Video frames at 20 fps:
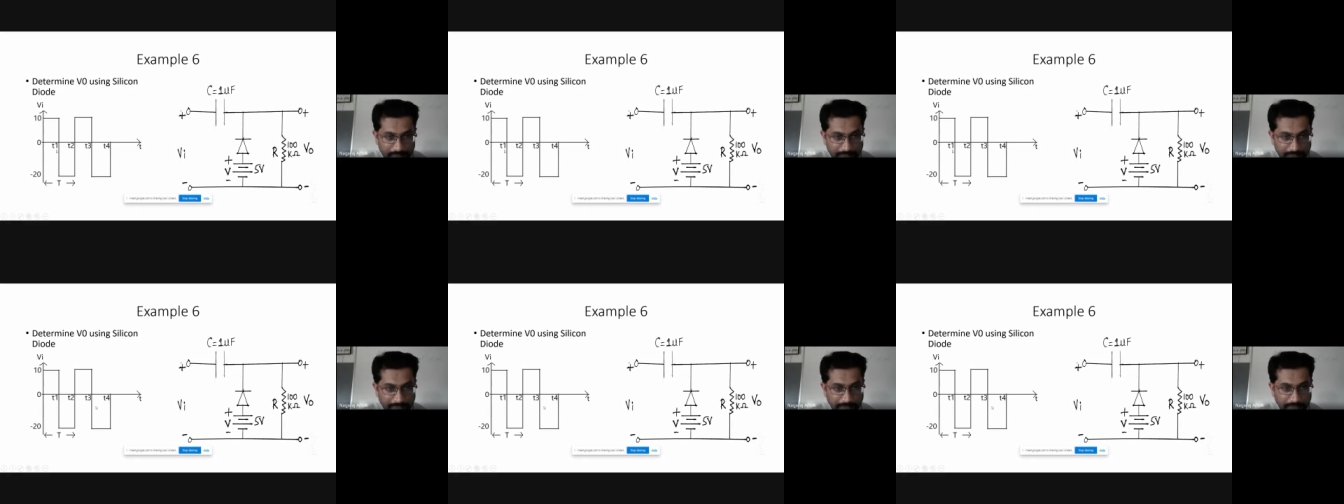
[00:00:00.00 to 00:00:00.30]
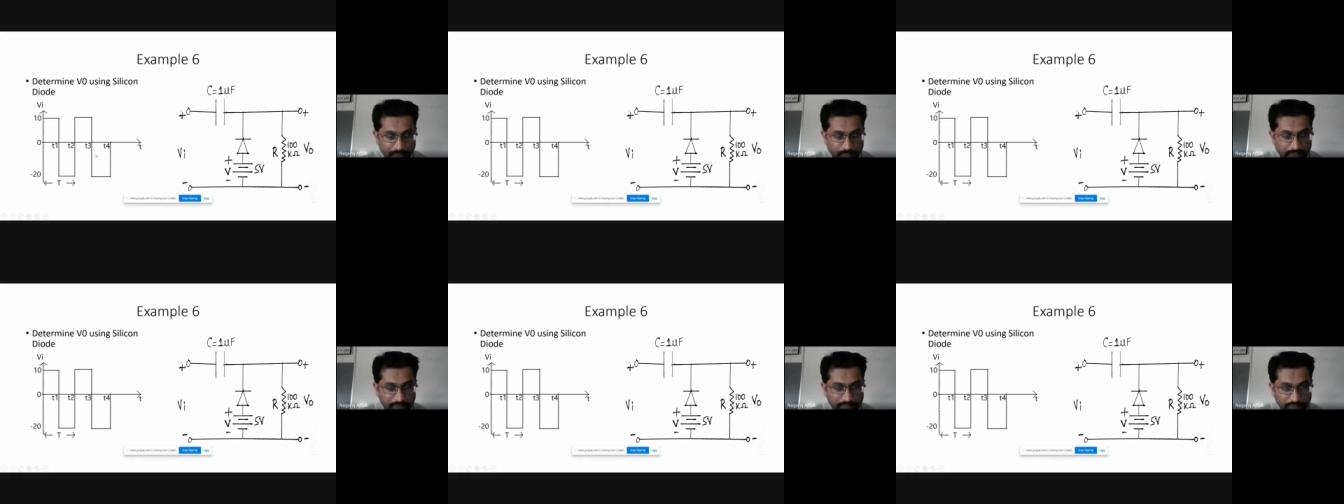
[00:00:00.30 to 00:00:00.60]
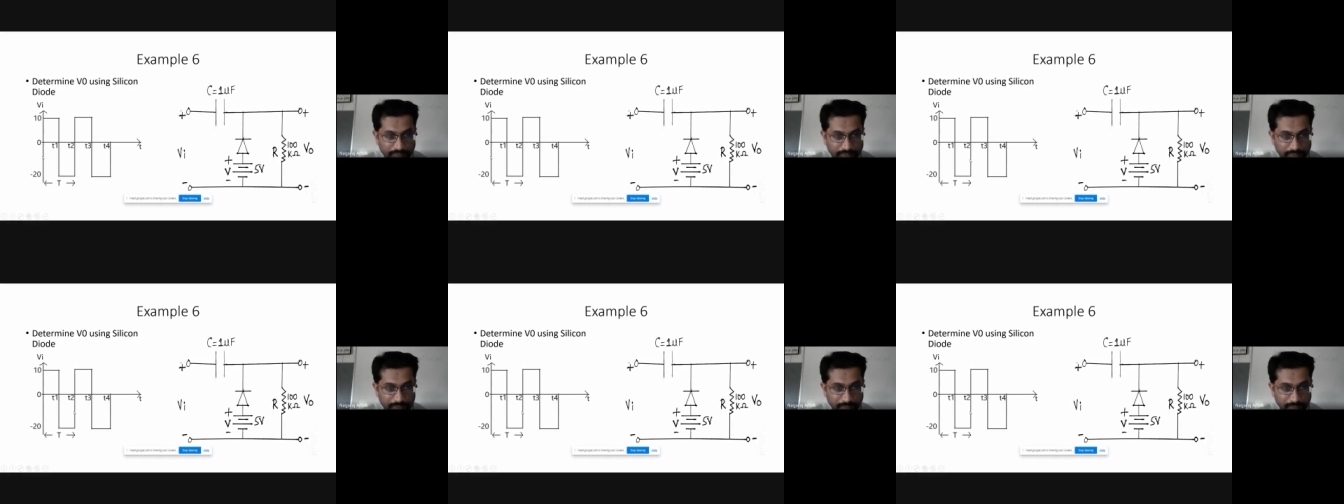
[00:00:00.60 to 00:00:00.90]
negative half
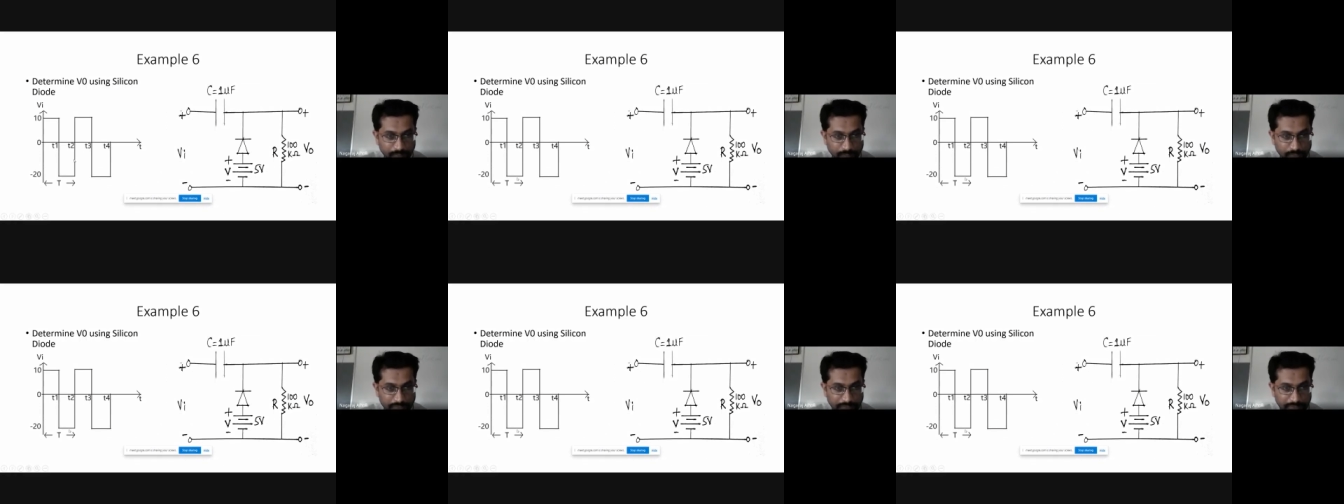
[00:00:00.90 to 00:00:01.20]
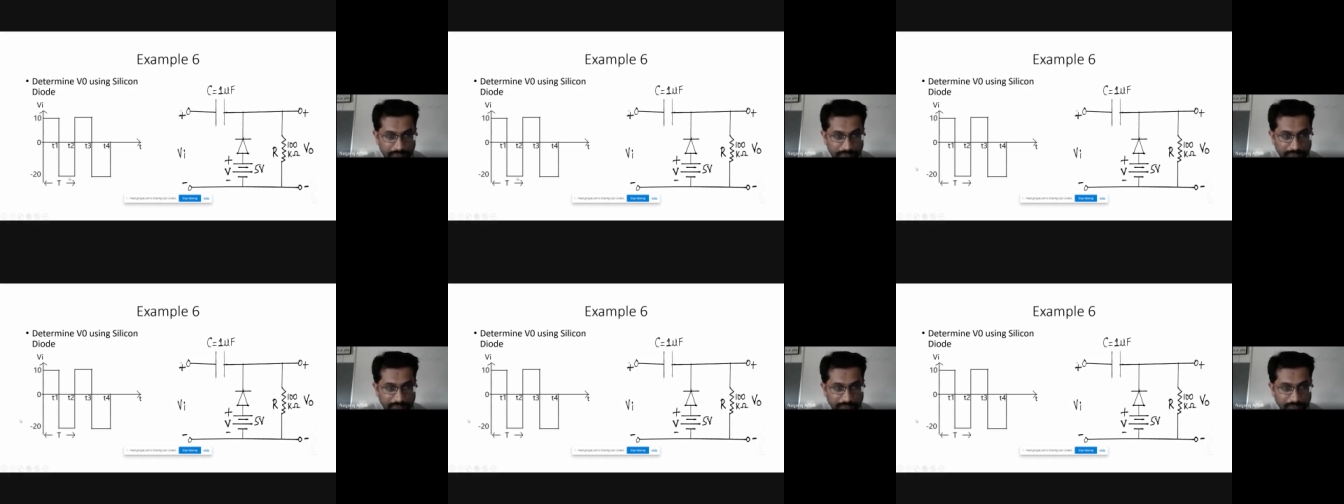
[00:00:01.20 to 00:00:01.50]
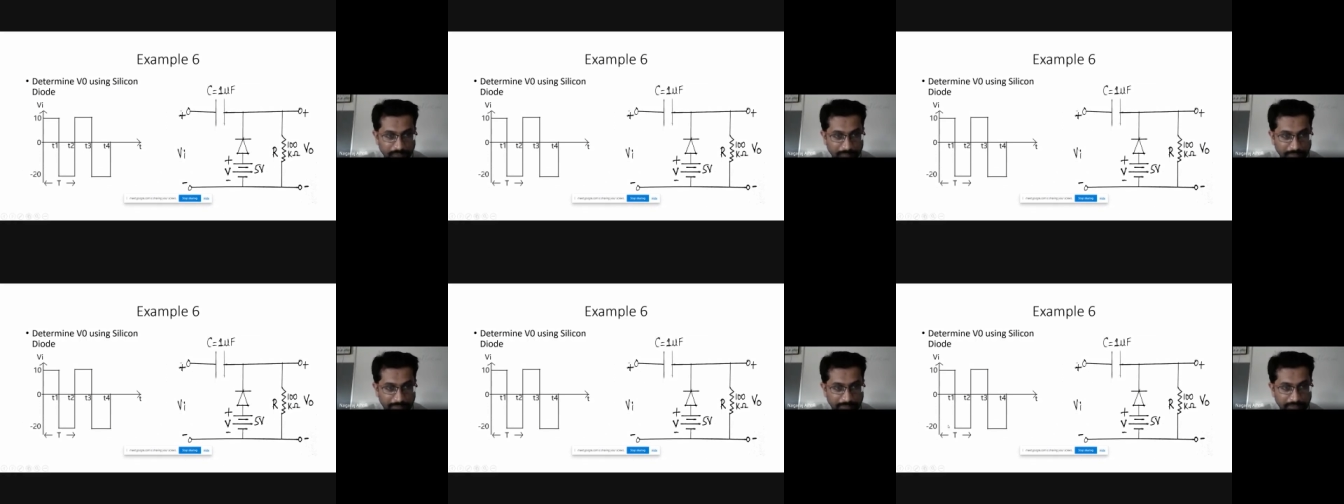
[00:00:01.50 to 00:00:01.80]
of the input signal, it
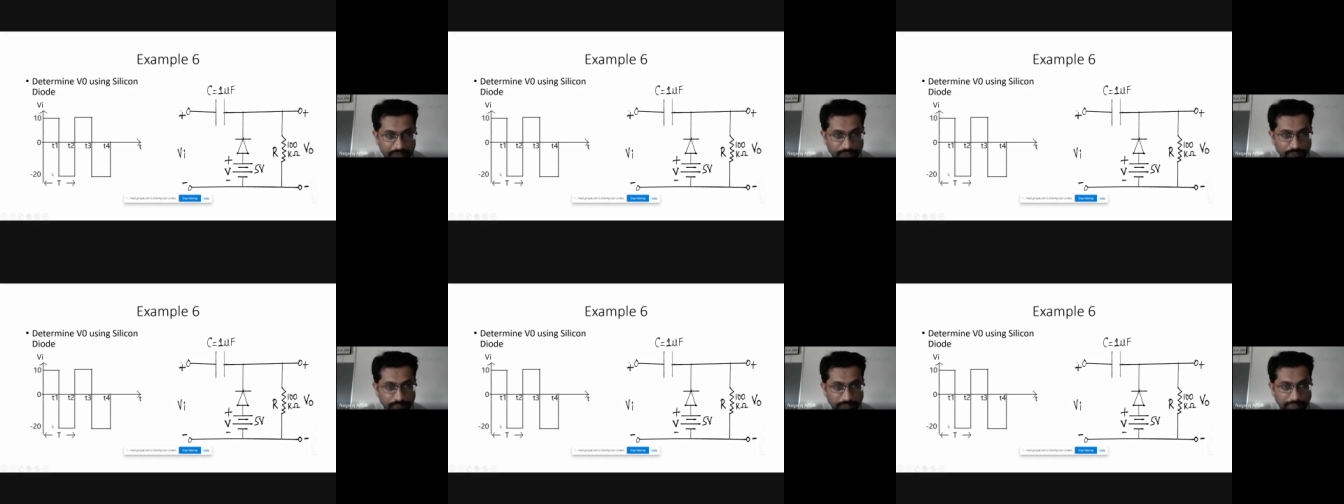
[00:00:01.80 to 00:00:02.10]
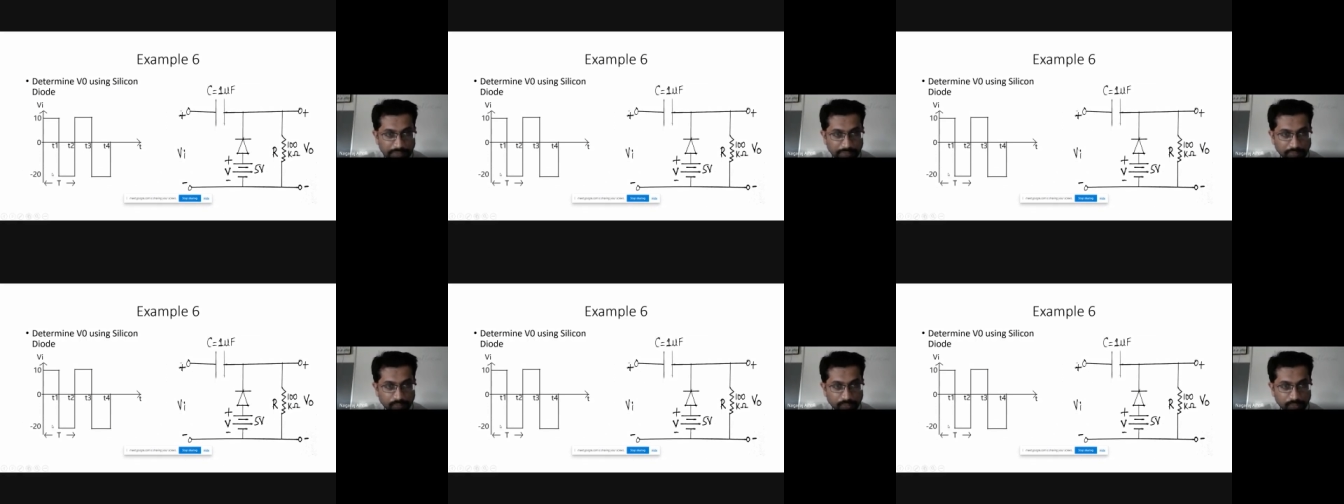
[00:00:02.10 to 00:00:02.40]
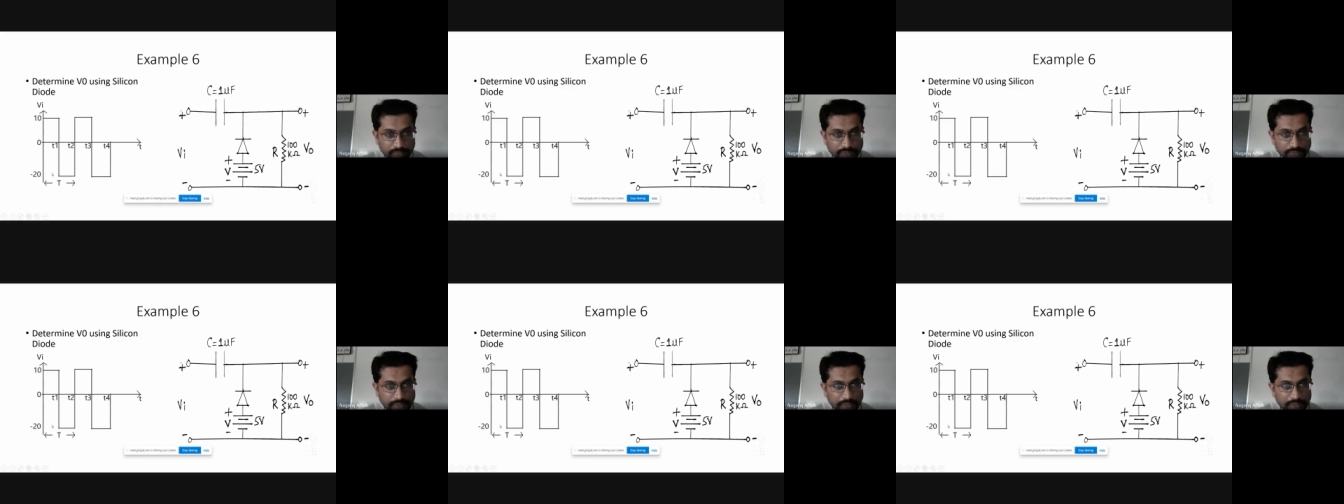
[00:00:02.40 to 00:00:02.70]
is minus 20
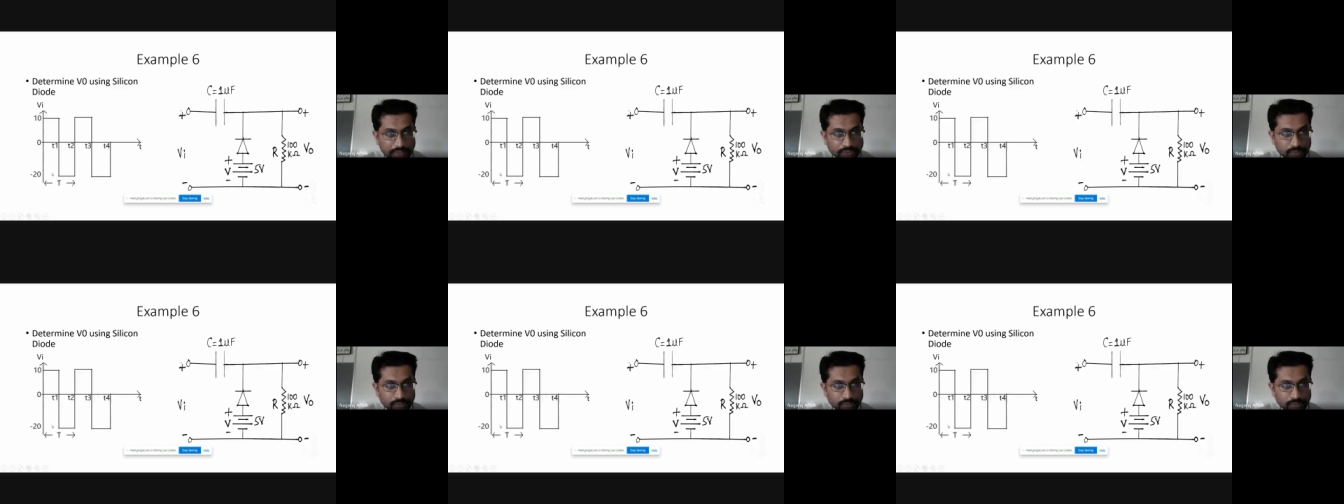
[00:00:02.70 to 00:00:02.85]
volts.